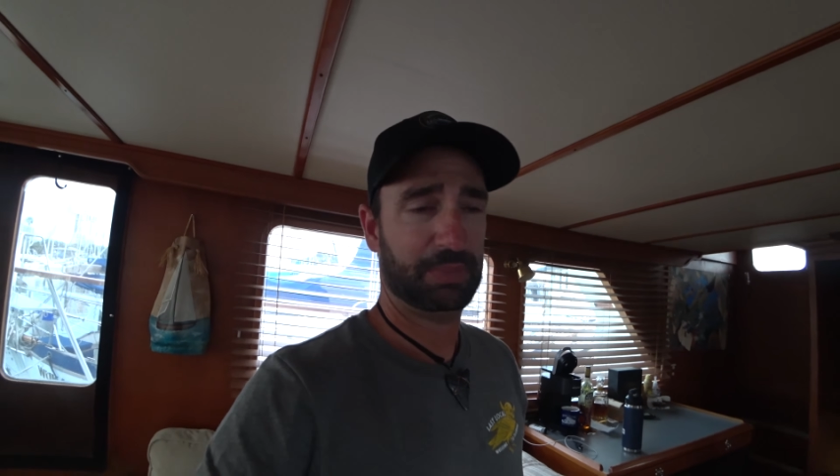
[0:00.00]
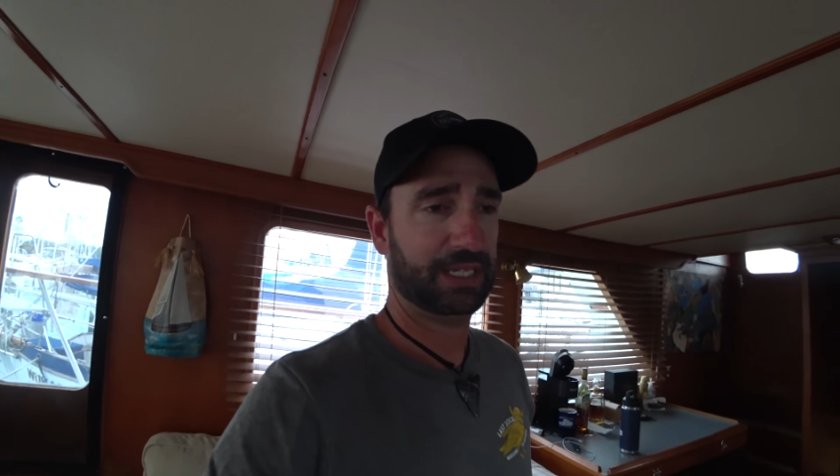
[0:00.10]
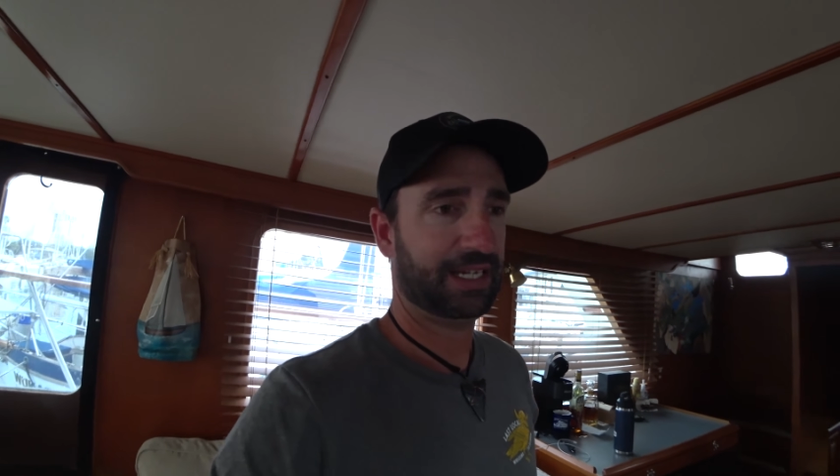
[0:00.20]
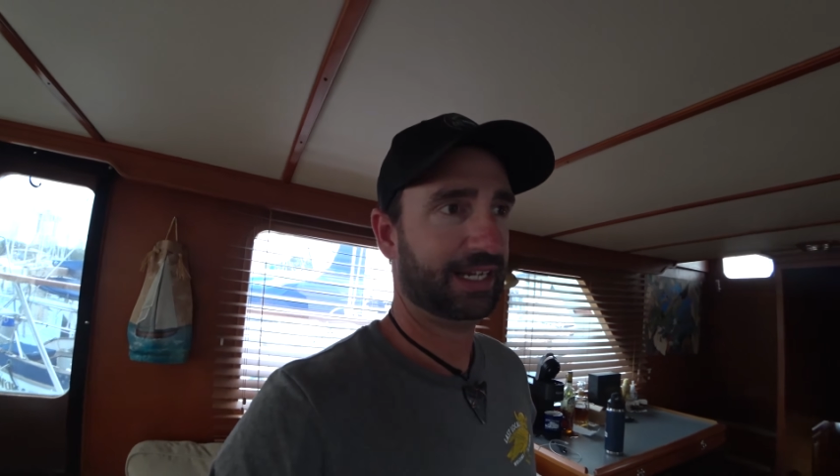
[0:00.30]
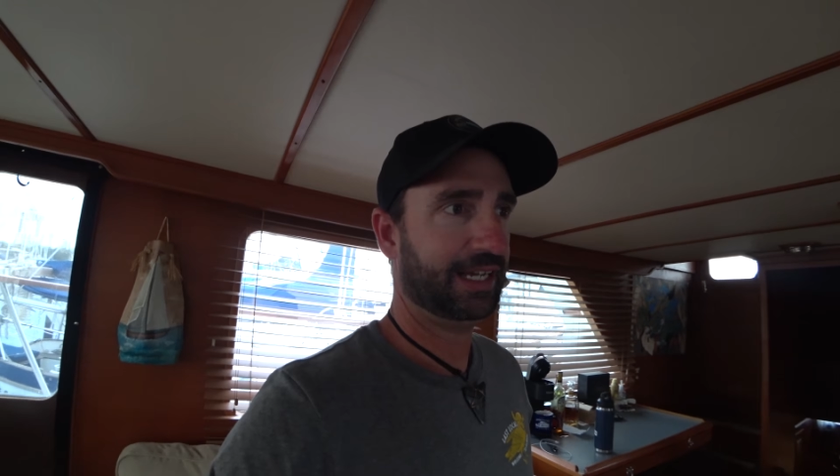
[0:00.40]

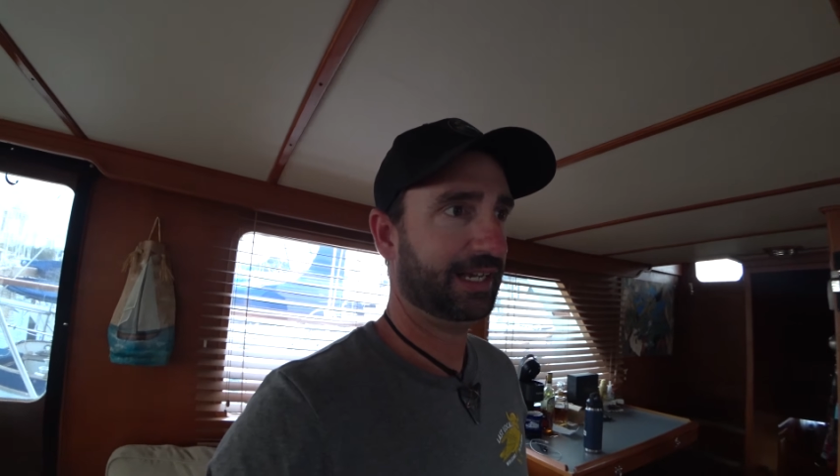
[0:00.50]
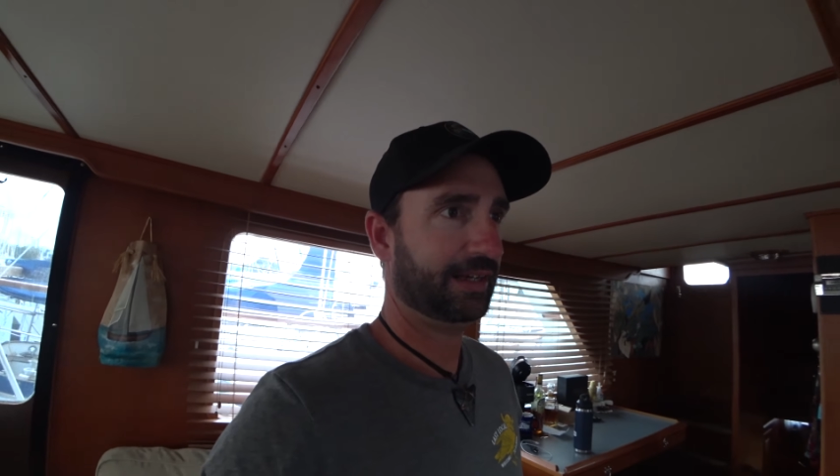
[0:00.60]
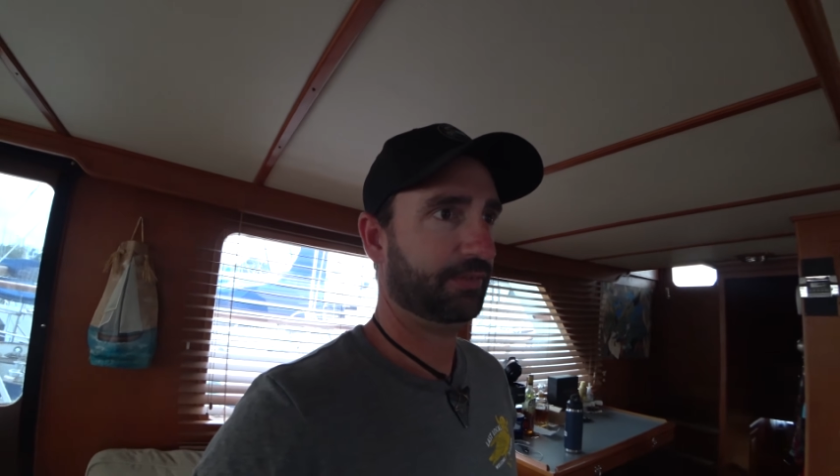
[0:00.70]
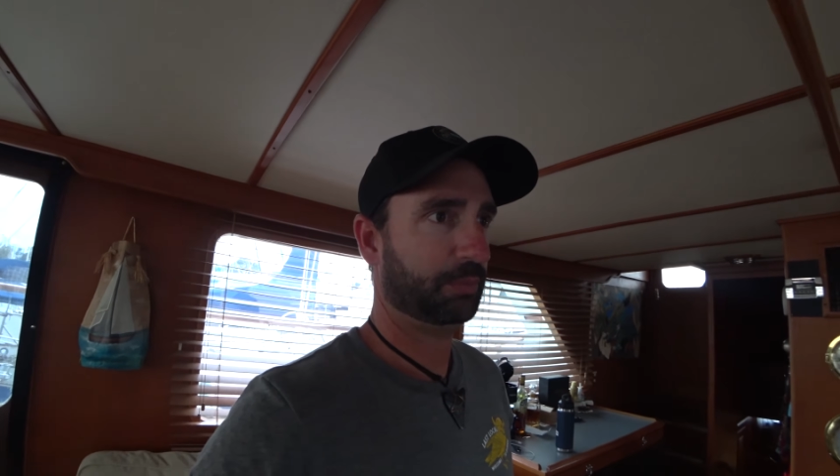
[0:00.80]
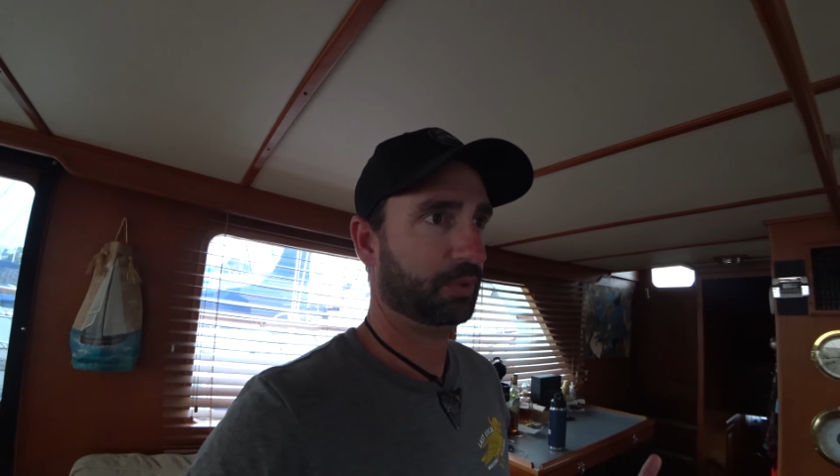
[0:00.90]
but I
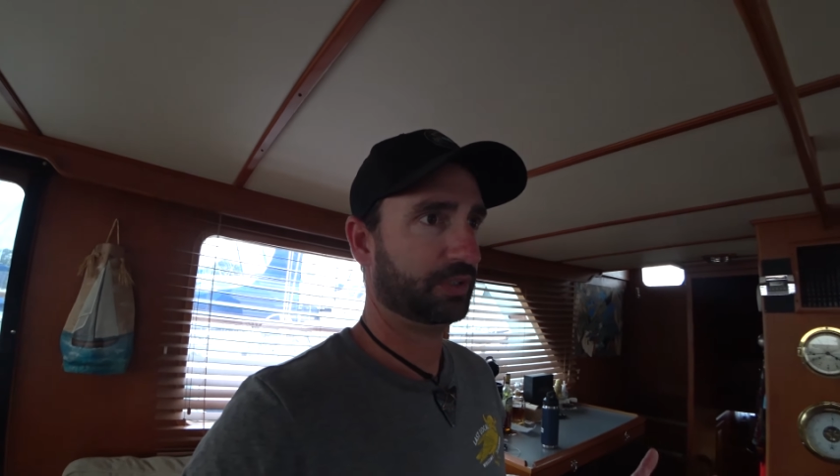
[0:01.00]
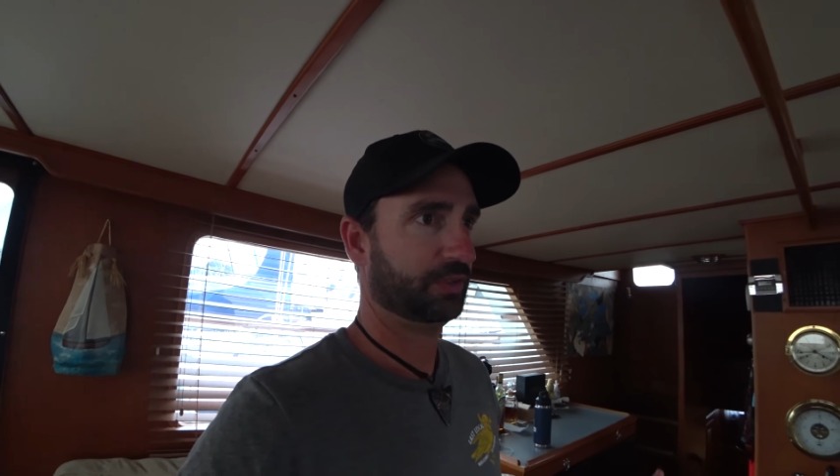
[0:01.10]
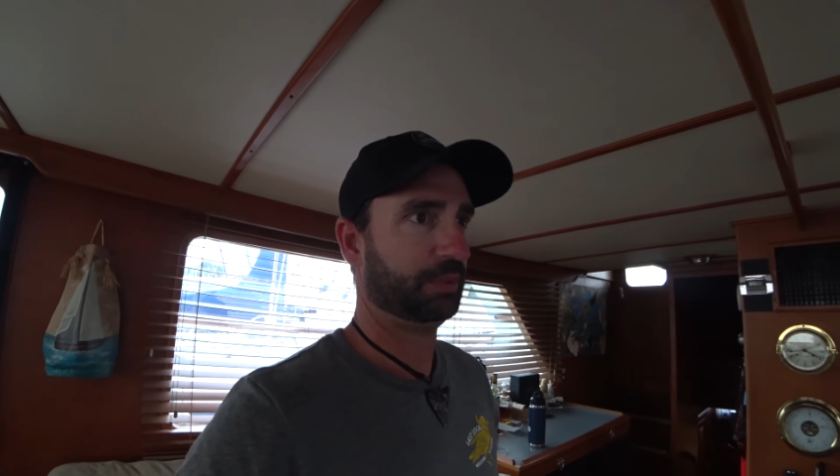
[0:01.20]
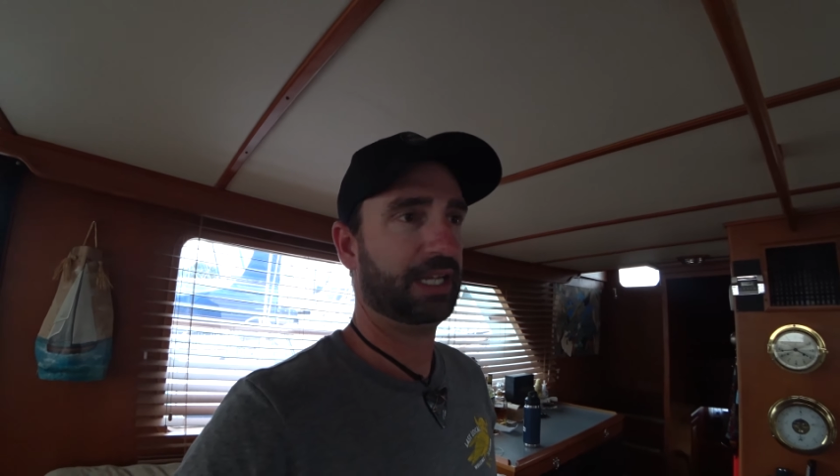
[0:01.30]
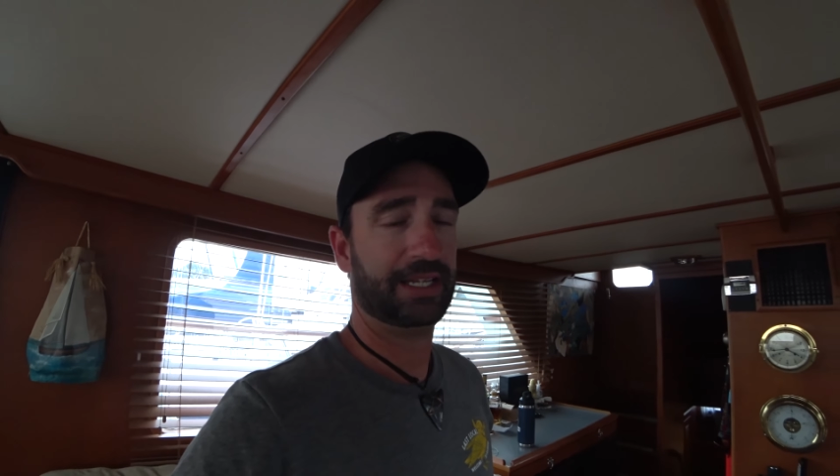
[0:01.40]
have a port
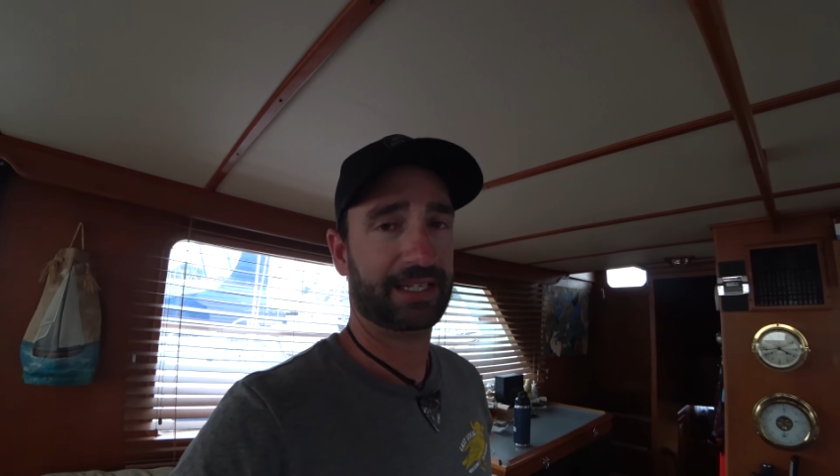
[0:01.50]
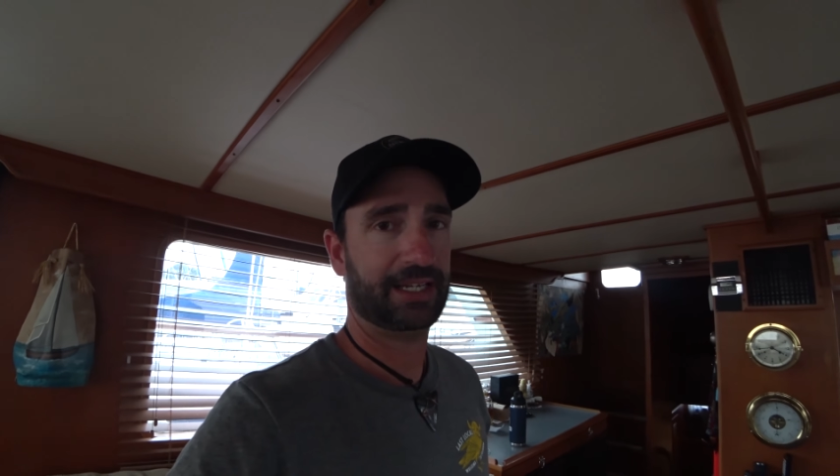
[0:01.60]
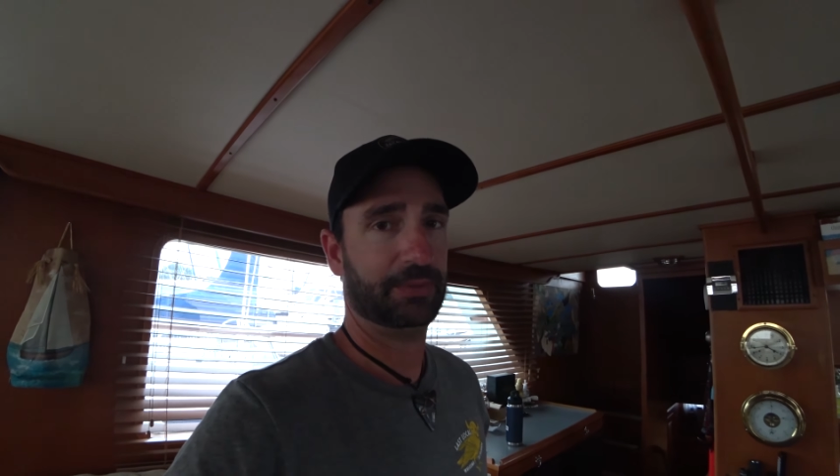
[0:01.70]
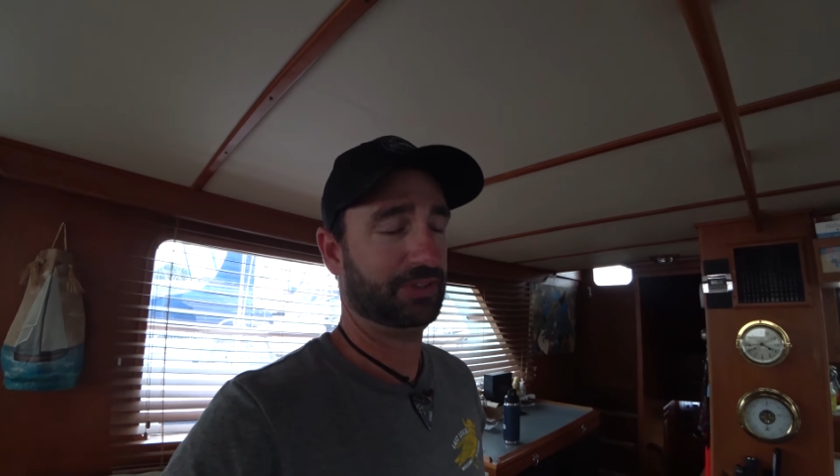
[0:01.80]
supply account,